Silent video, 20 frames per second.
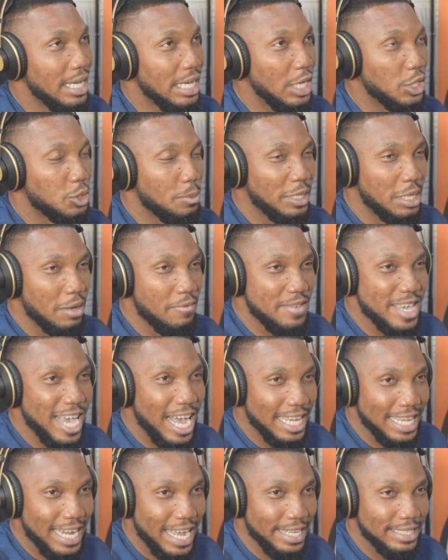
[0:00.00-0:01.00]
is to make them
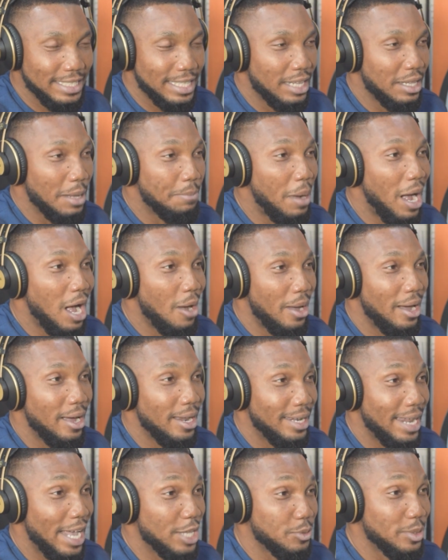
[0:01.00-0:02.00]
realize that the
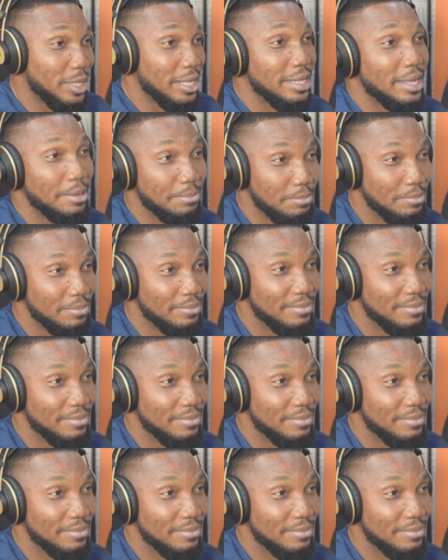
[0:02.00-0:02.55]
power lies within them.